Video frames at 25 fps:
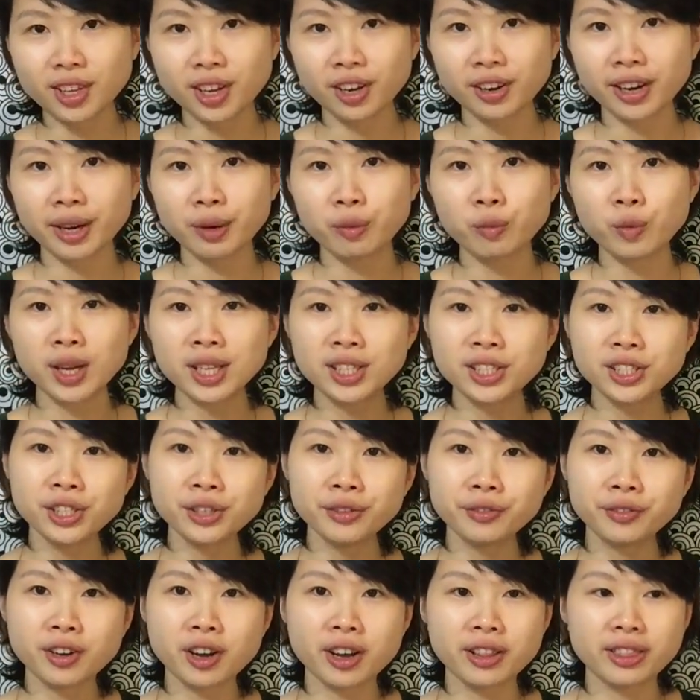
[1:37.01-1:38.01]
Alright, once
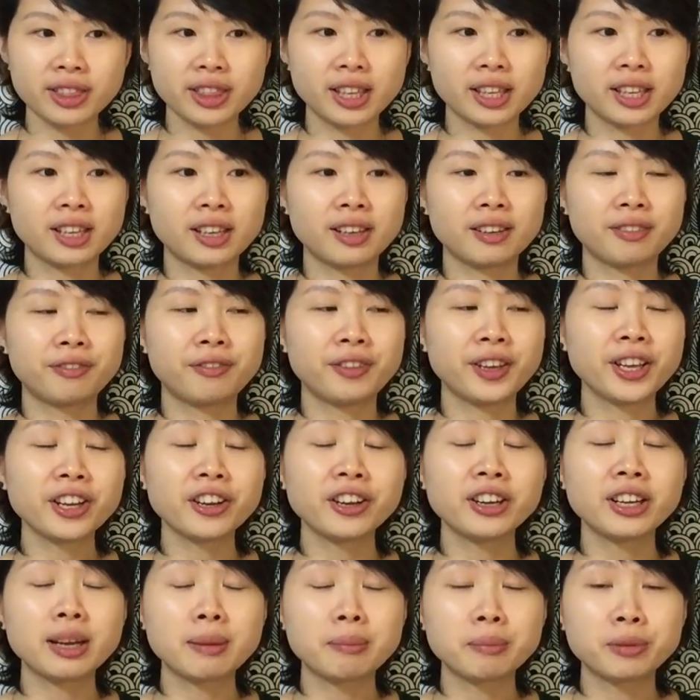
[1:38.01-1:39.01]
you've got the
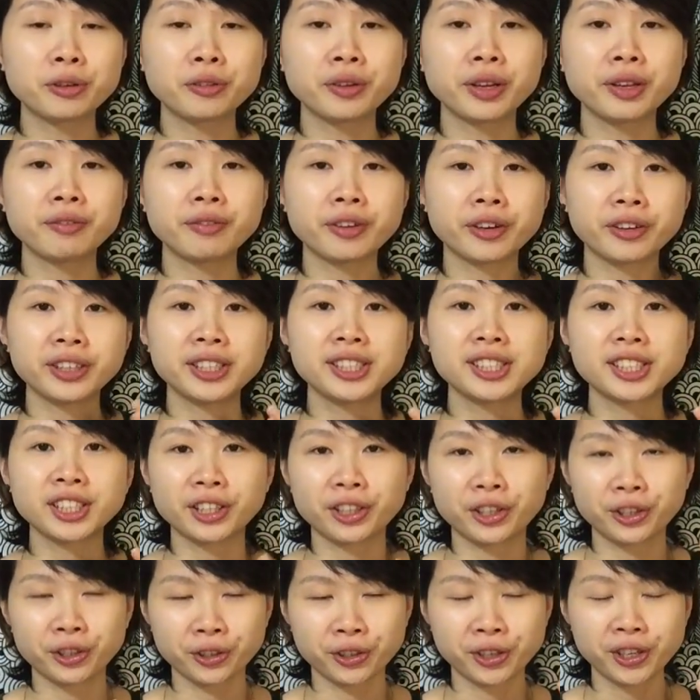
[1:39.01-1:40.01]
finger numbering very
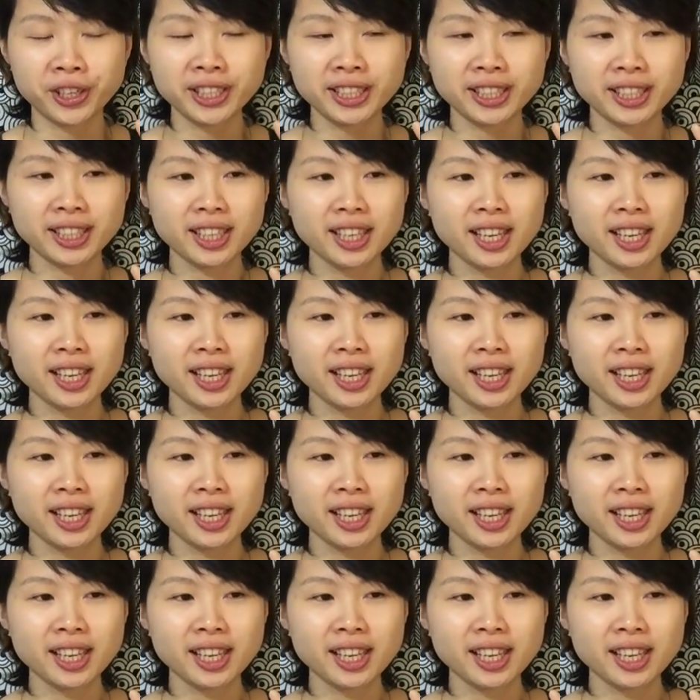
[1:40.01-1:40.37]
secured,